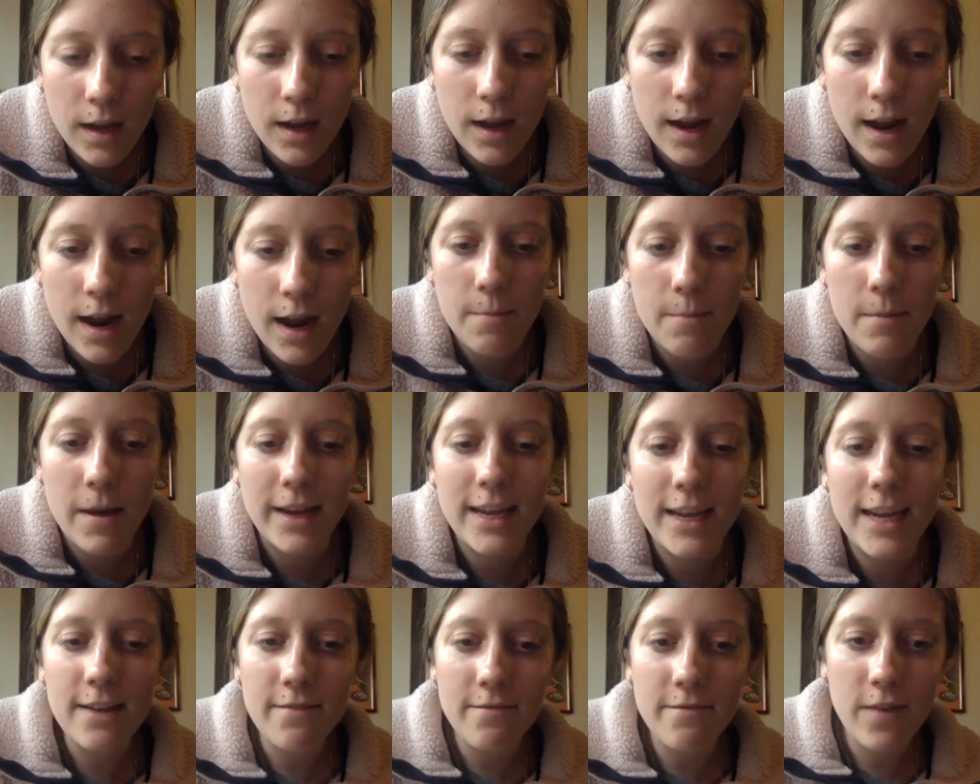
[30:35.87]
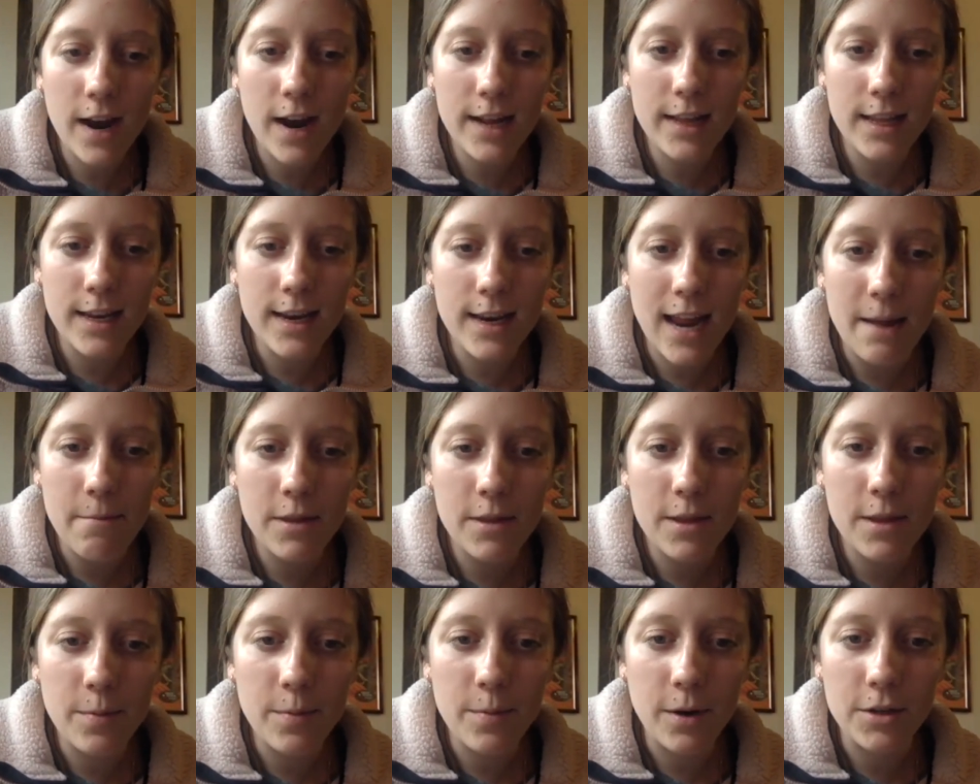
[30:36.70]
I can't find the name of
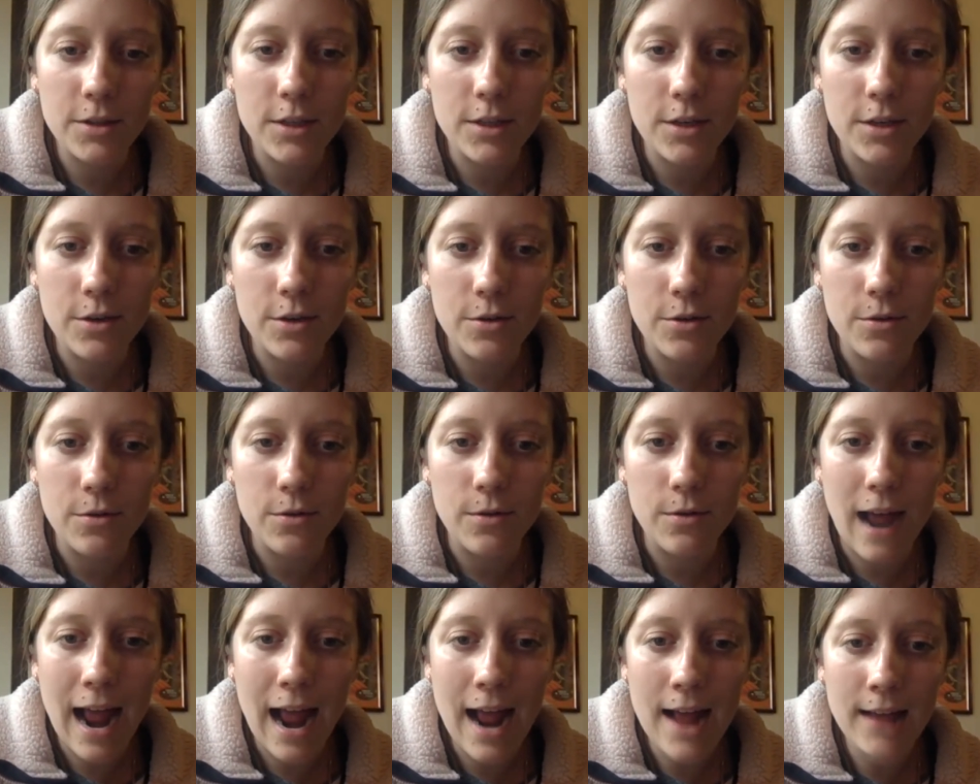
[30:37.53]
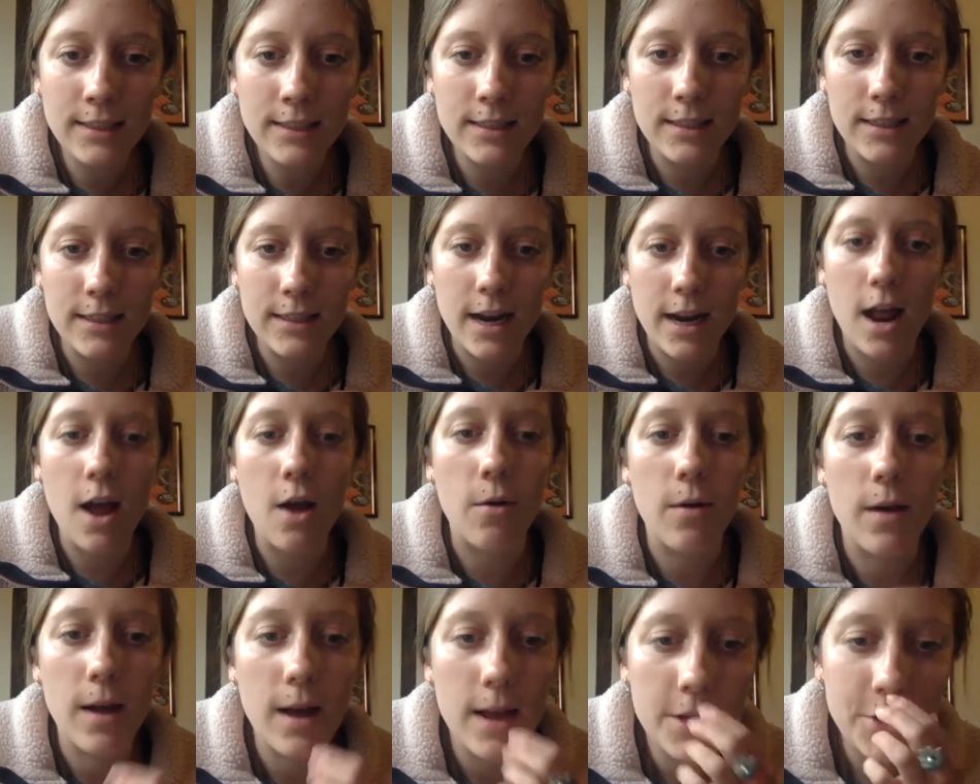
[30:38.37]
the person who asked it.
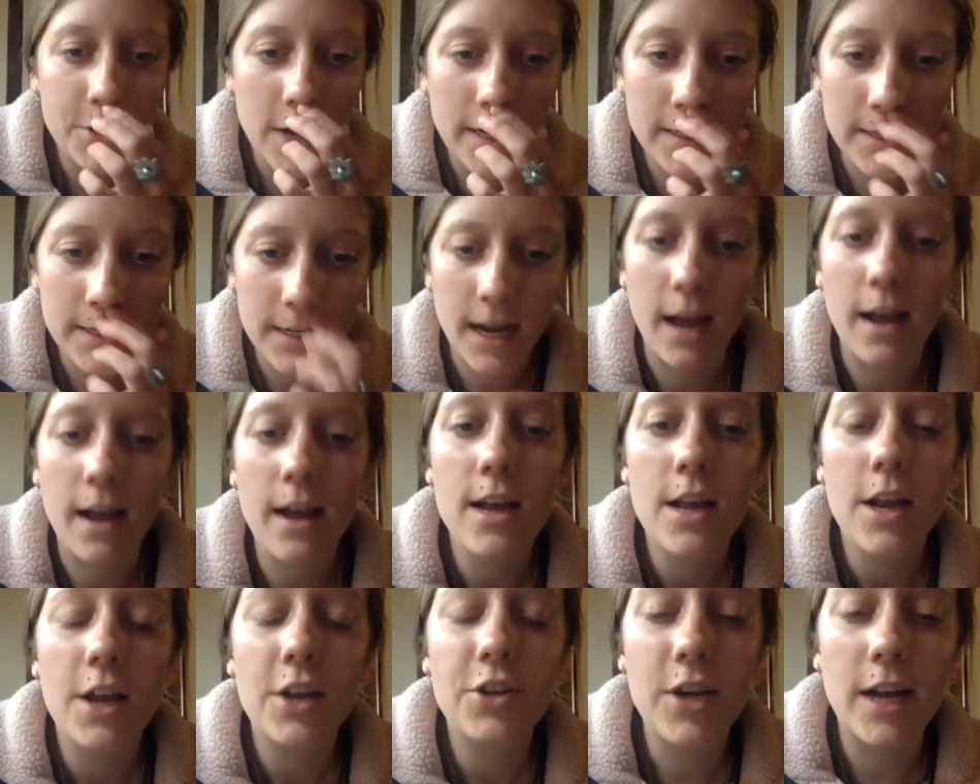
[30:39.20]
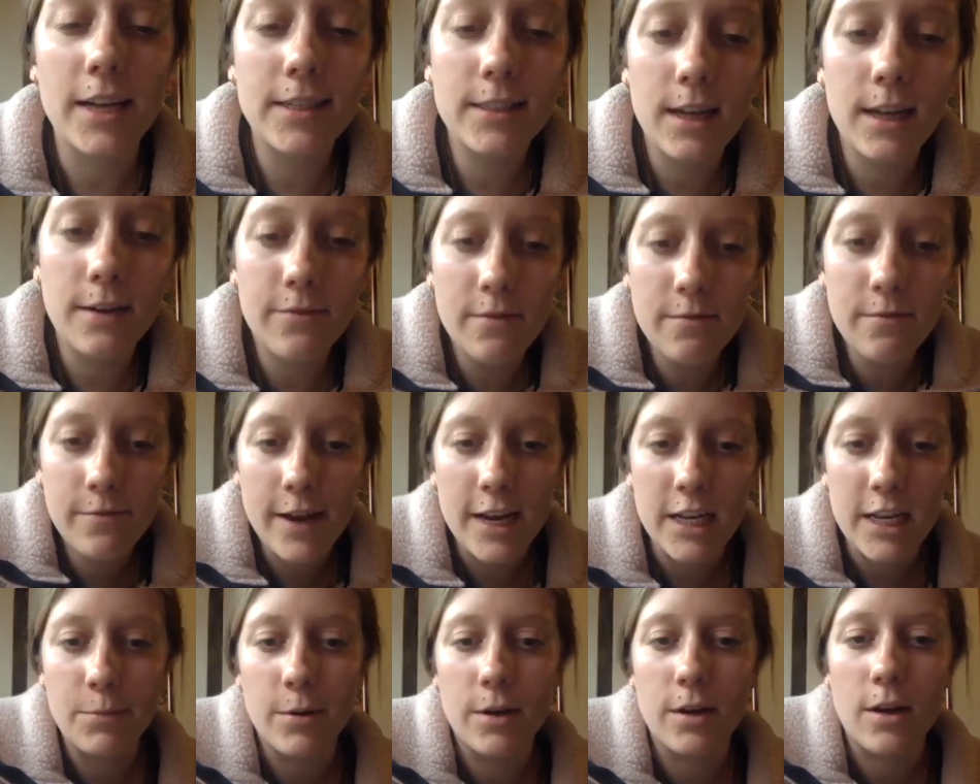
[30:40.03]
Oh, Jessica. Jessica from
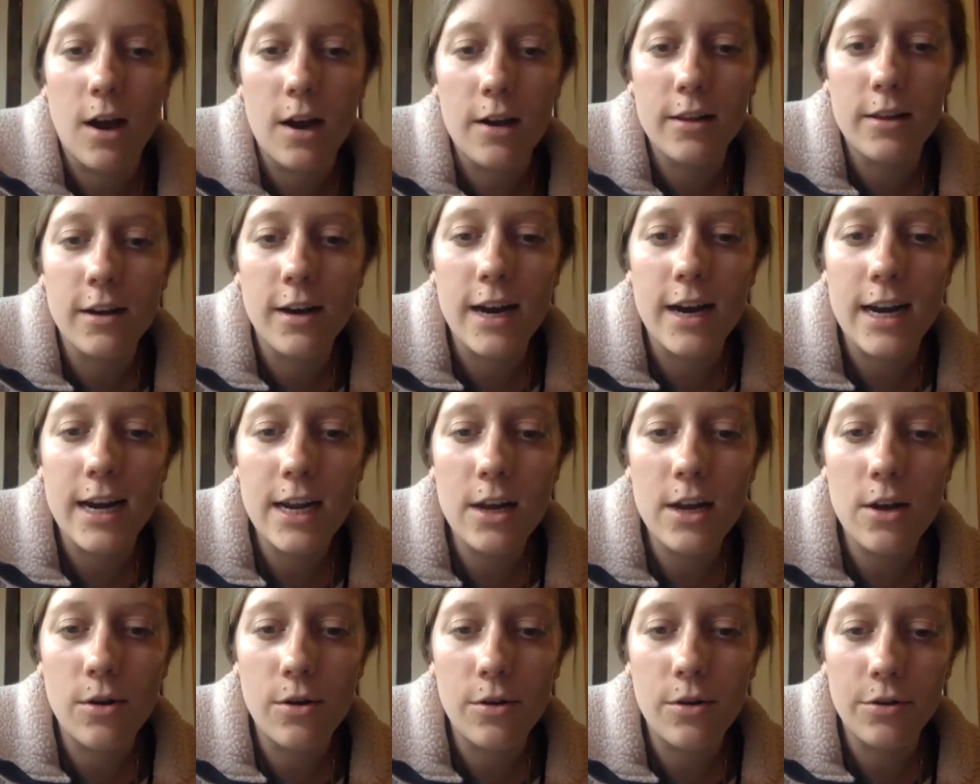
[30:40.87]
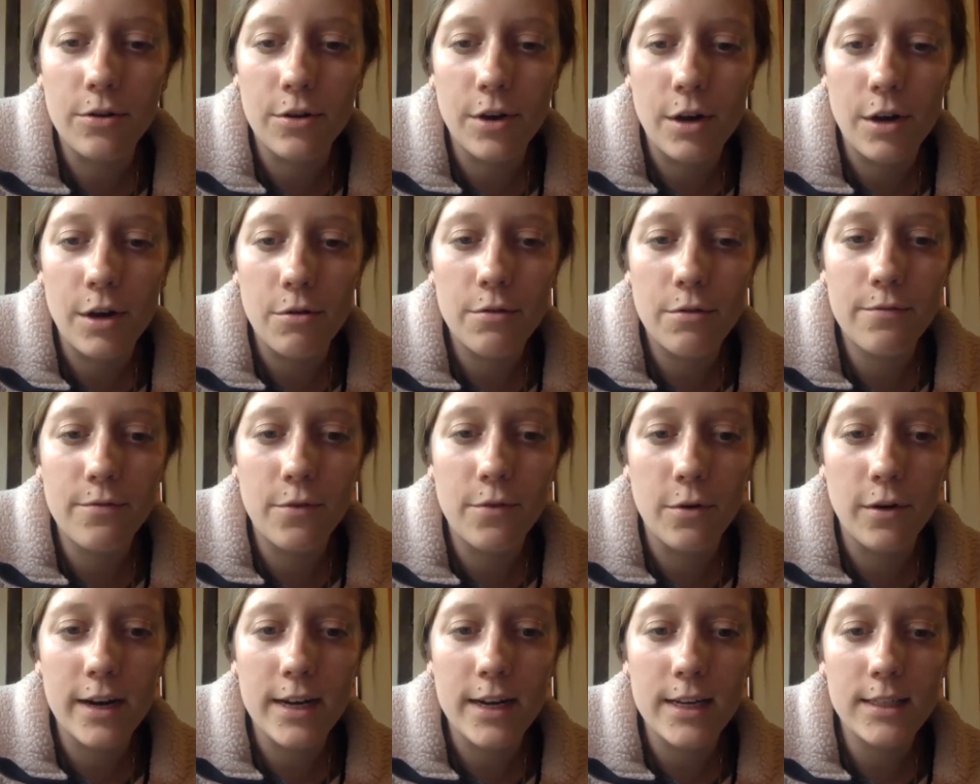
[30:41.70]
Facebook. Are there any old growth
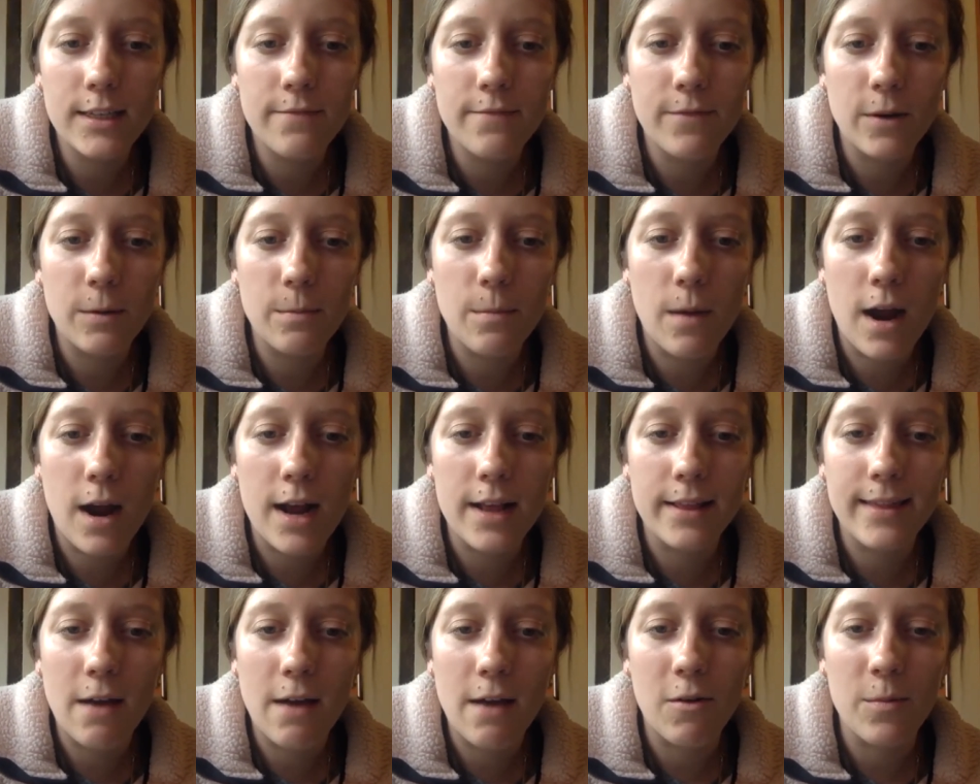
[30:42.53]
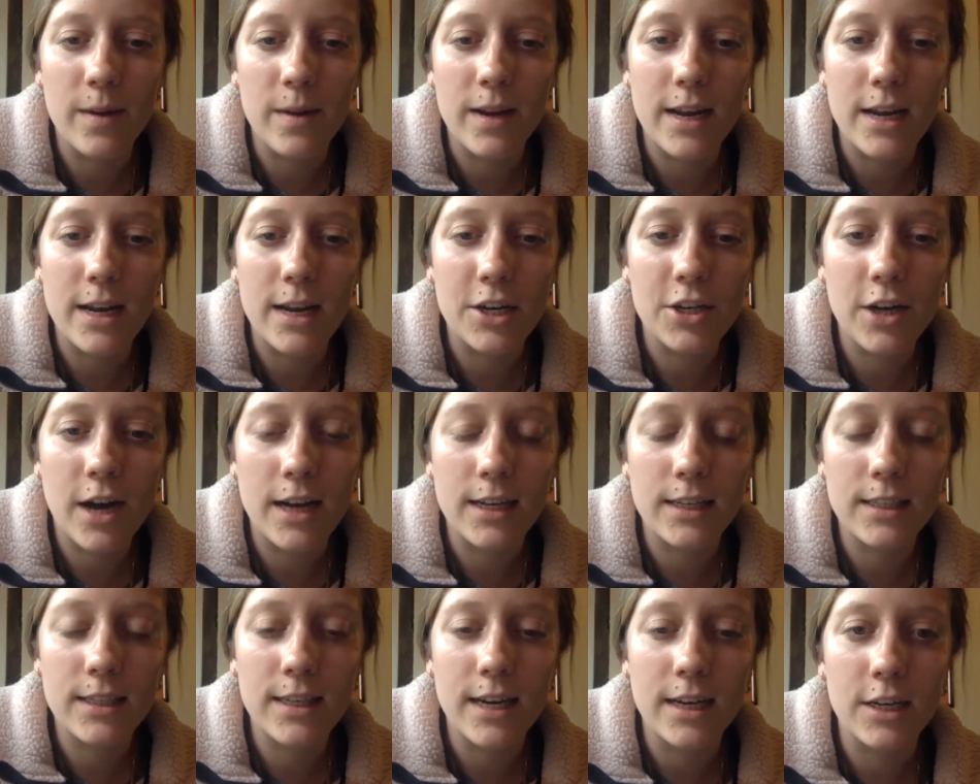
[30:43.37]
forests in Vermont that would be
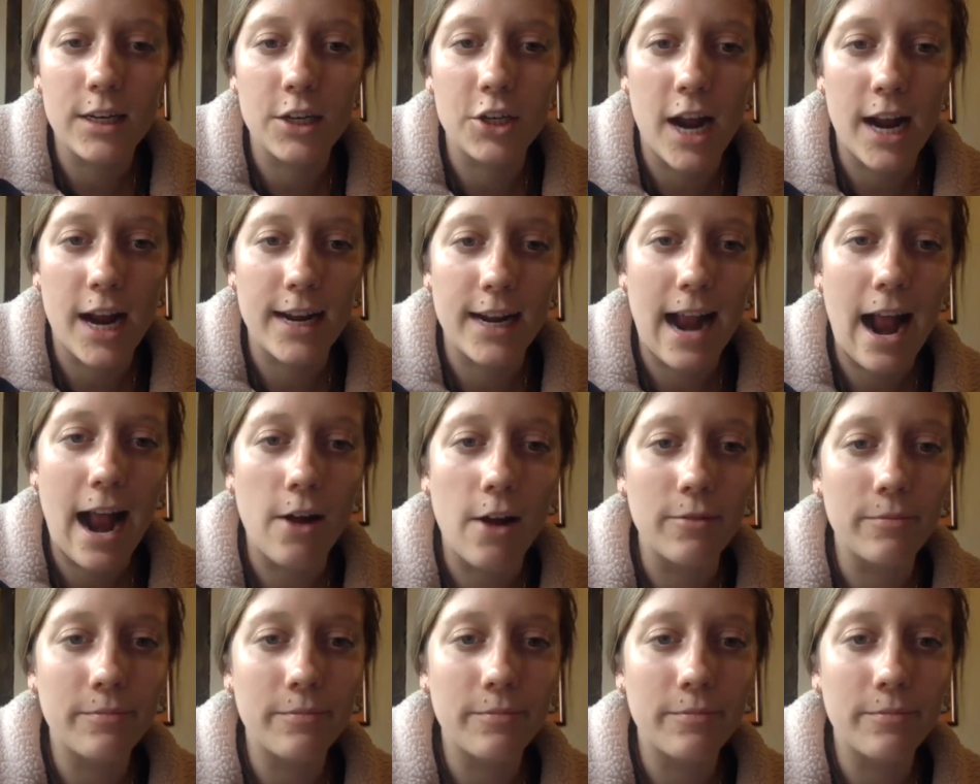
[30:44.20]
interesting to check out?